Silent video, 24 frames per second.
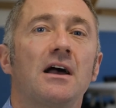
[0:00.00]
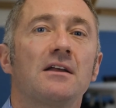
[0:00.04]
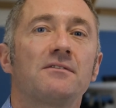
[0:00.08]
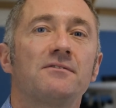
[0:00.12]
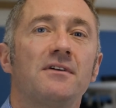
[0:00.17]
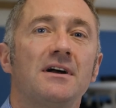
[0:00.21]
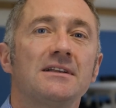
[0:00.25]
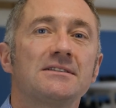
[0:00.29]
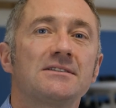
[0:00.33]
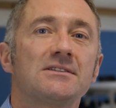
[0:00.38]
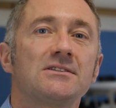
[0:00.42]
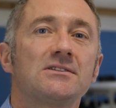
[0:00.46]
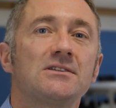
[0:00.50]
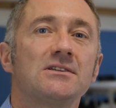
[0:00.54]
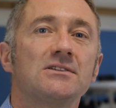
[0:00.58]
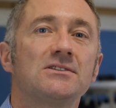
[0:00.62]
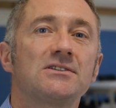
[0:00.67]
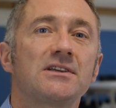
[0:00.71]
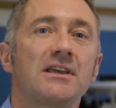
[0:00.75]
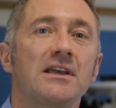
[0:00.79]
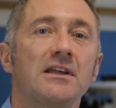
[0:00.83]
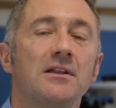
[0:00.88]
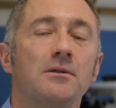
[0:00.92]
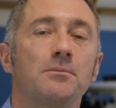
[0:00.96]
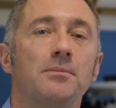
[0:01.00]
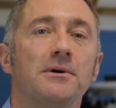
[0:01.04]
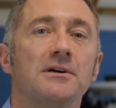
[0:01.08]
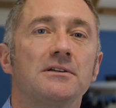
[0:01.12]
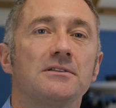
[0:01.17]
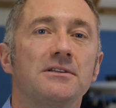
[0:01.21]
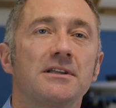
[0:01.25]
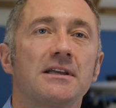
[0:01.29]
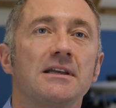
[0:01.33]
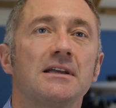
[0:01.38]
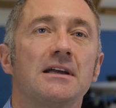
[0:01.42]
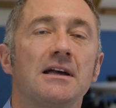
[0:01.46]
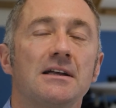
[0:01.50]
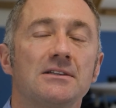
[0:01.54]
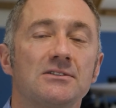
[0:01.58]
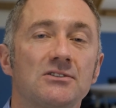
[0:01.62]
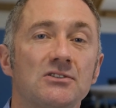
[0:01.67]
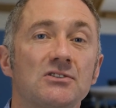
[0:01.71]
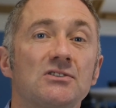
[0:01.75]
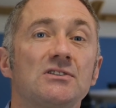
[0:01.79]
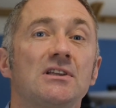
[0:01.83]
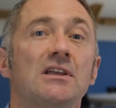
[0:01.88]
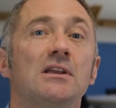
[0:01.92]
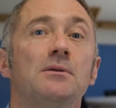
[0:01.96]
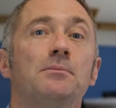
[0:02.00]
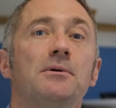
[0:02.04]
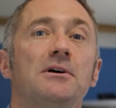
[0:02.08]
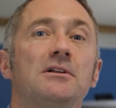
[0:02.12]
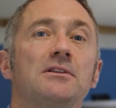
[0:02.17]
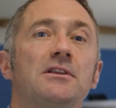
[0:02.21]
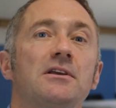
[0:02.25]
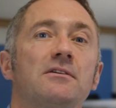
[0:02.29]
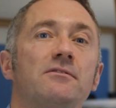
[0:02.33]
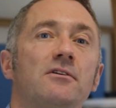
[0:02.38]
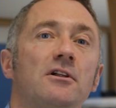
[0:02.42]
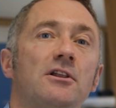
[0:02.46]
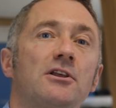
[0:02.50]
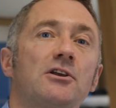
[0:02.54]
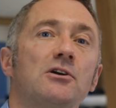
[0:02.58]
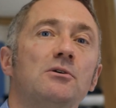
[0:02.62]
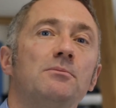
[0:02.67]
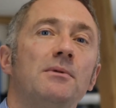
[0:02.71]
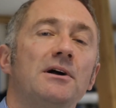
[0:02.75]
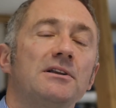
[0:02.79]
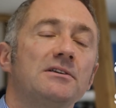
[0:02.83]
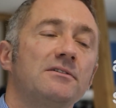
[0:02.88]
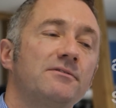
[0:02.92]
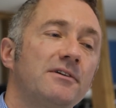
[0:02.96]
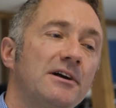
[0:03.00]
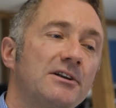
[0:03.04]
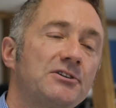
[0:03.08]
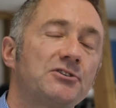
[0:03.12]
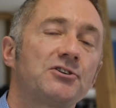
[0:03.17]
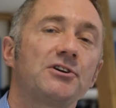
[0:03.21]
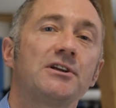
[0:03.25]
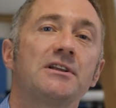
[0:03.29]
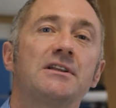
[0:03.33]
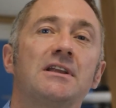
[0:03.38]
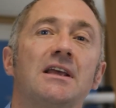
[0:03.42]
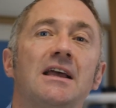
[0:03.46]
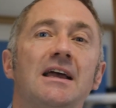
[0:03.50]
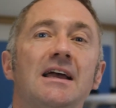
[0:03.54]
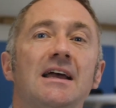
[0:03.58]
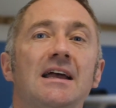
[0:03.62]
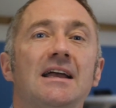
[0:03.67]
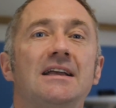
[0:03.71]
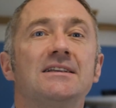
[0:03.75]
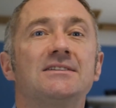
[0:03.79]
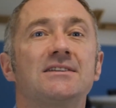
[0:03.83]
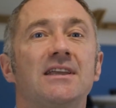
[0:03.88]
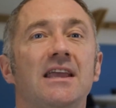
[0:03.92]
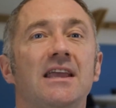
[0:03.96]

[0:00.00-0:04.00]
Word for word: advances in scalability and sustainability of oligo manufacturing is